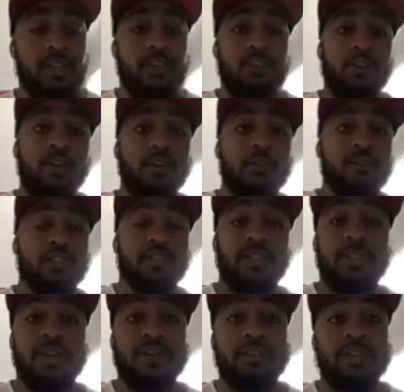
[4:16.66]
and you know
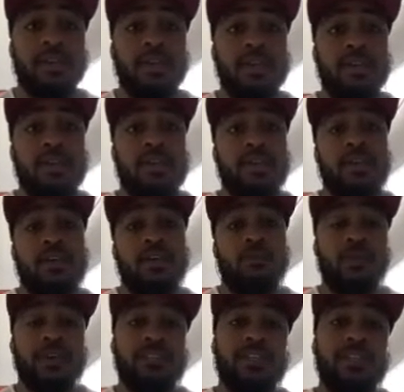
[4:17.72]
shit like that,
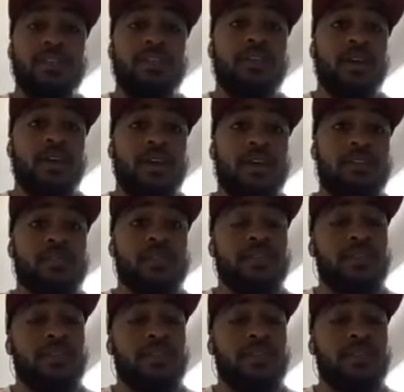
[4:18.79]
which he does,